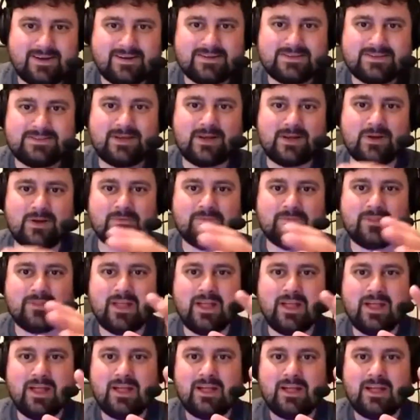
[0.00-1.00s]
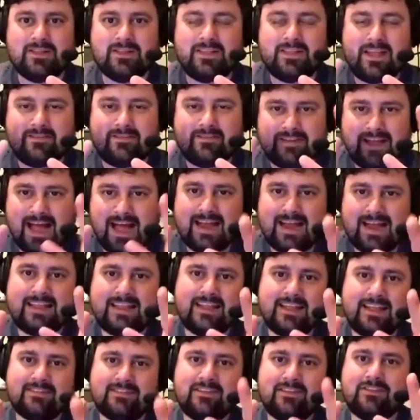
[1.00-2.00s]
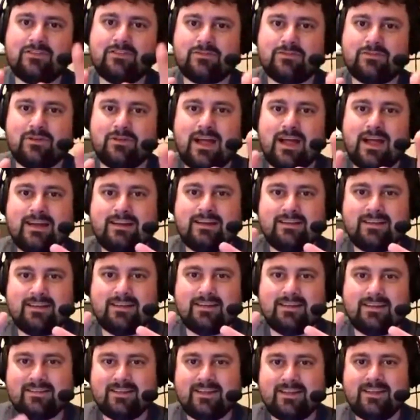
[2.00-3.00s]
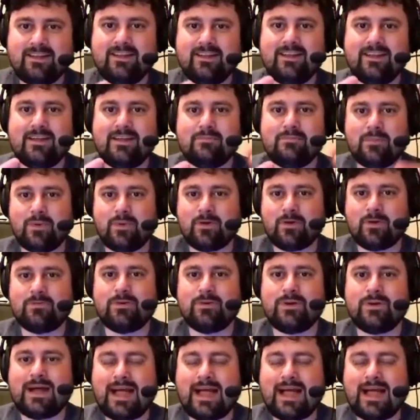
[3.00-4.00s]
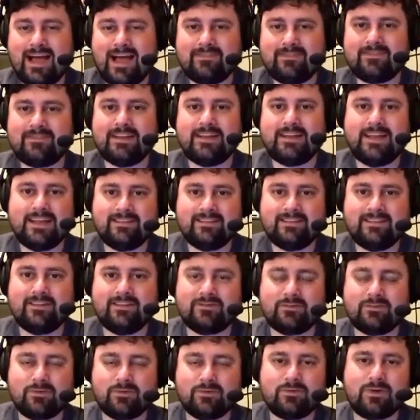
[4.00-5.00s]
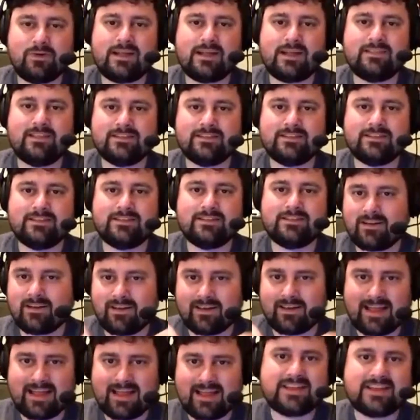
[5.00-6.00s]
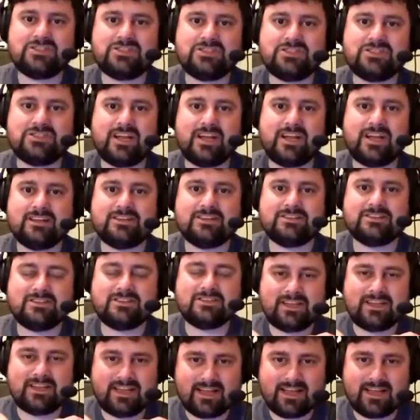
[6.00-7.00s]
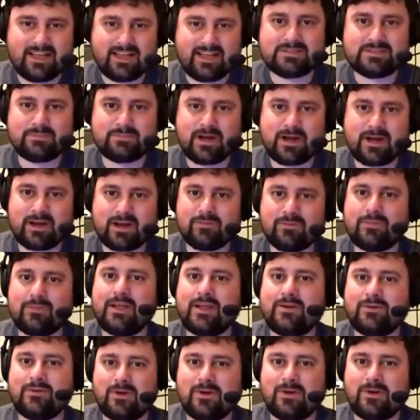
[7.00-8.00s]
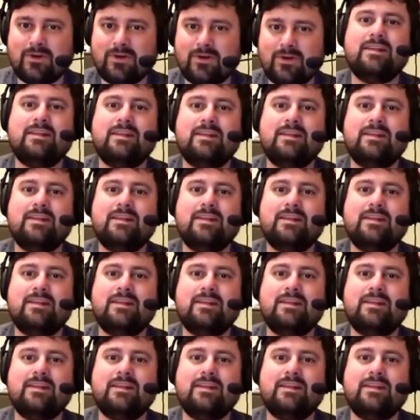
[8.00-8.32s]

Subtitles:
So they've got to get this right. Disney and Marvel have to get this one right. This is their last chance to get Spider-Man right.